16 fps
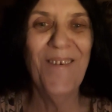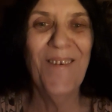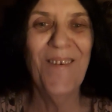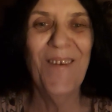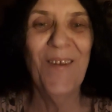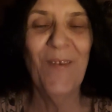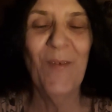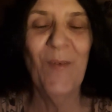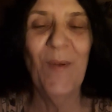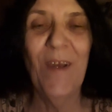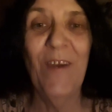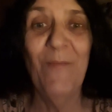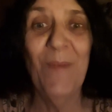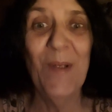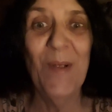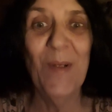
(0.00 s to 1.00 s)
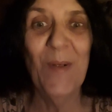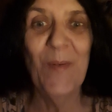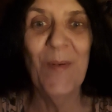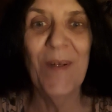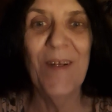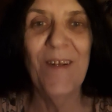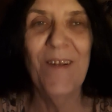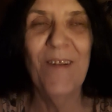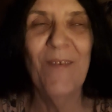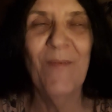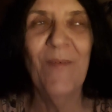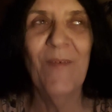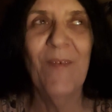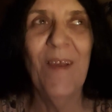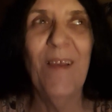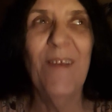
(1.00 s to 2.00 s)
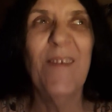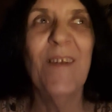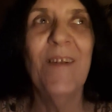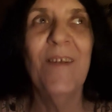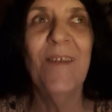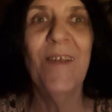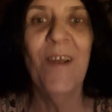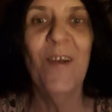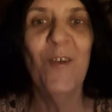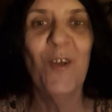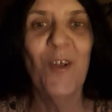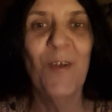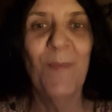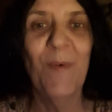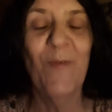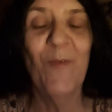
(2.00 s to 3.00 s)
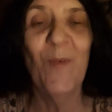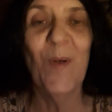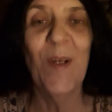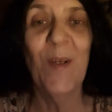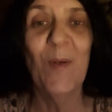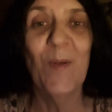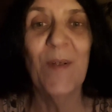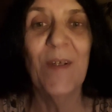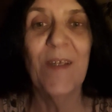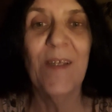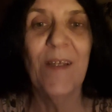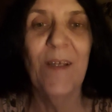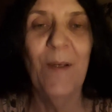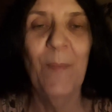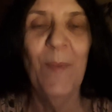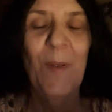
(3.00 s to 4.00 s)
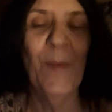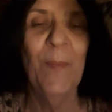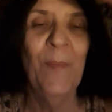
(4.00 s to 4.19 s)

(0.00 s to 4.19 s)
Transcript: That's what I've been doing as an intention before I go to sleep.